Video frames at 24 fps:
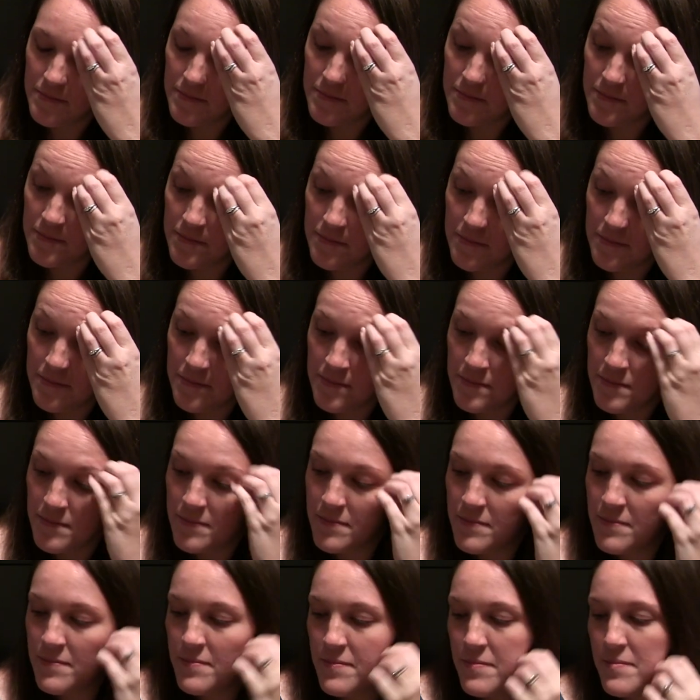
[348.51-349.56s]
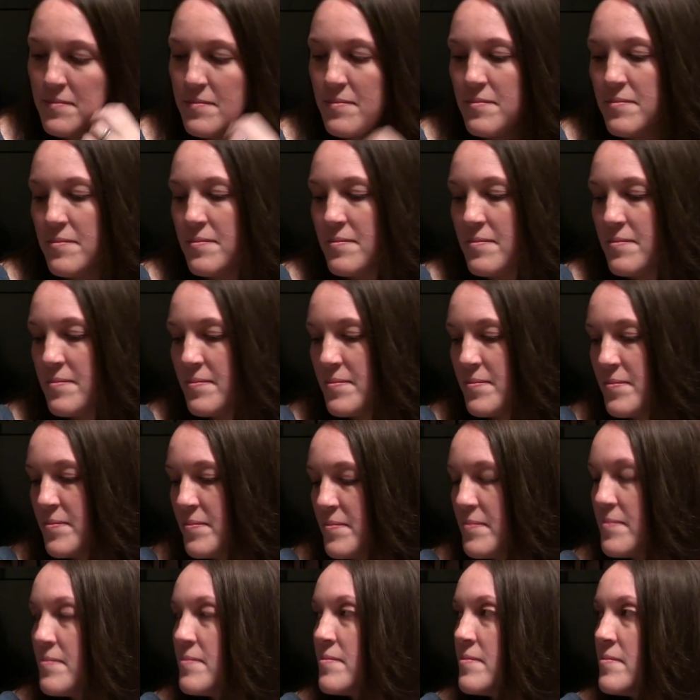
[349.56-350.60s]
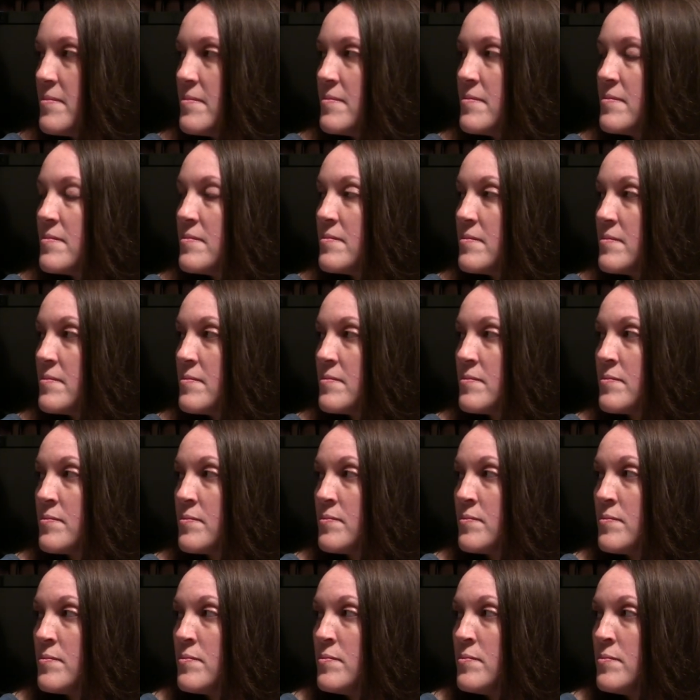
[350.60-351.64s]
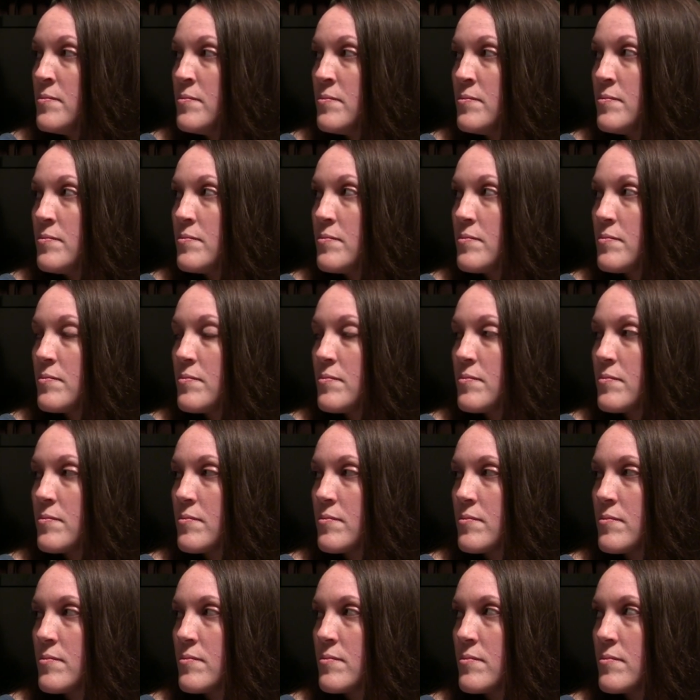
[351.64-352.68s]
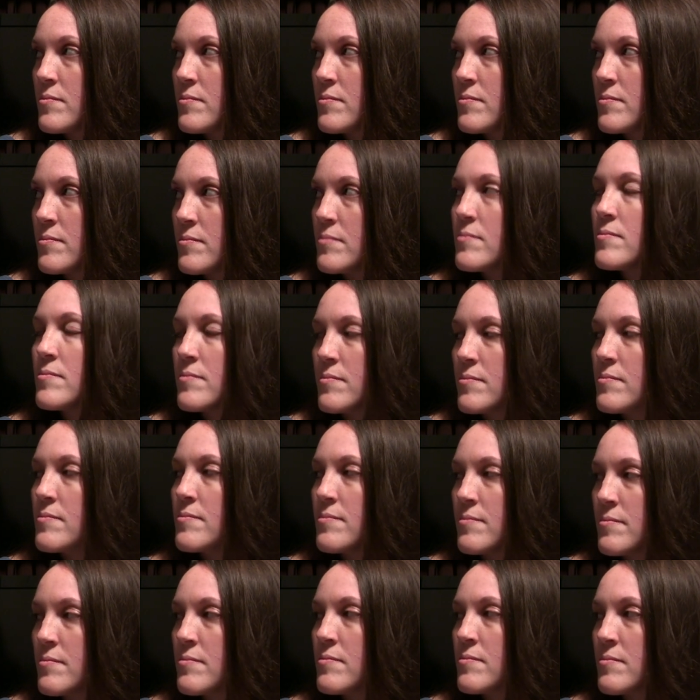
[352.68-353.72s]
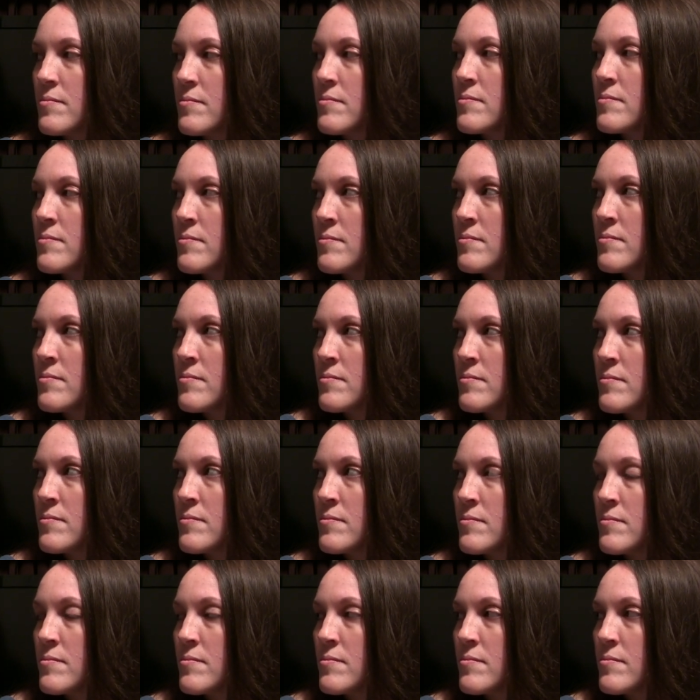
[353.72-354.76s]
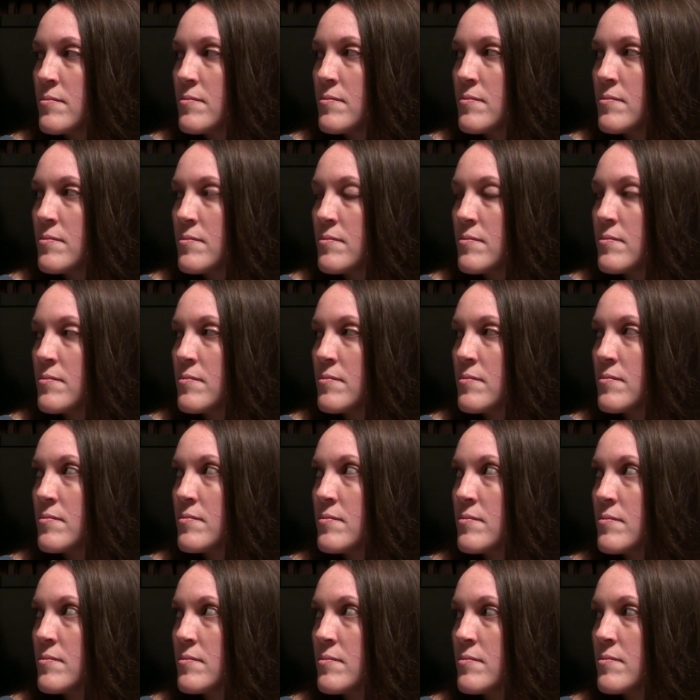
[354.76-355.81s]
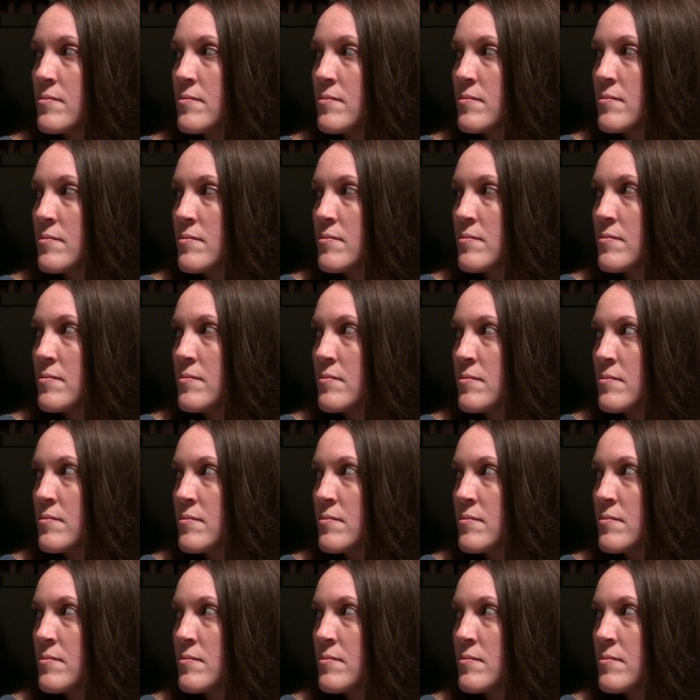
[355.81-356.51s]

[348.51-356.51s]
(not speaking)